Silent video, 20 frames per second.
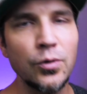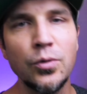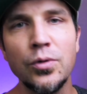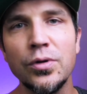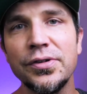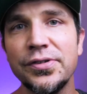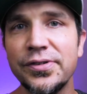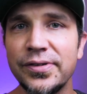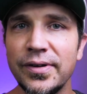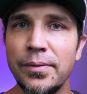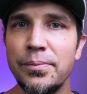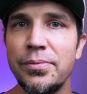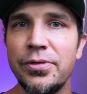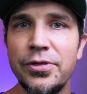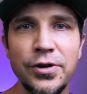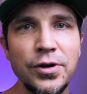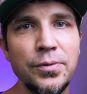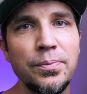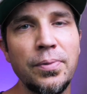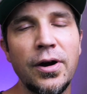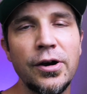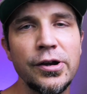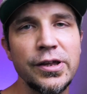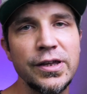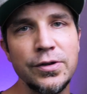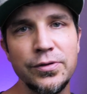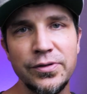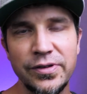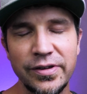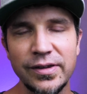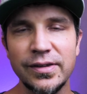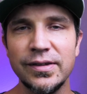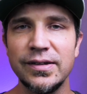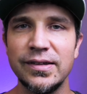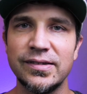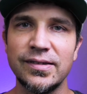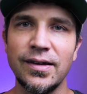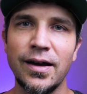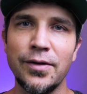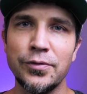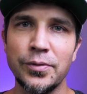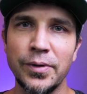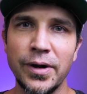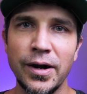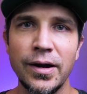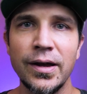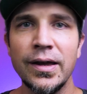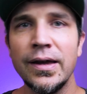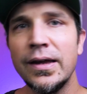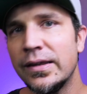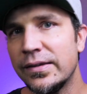or some third party utility software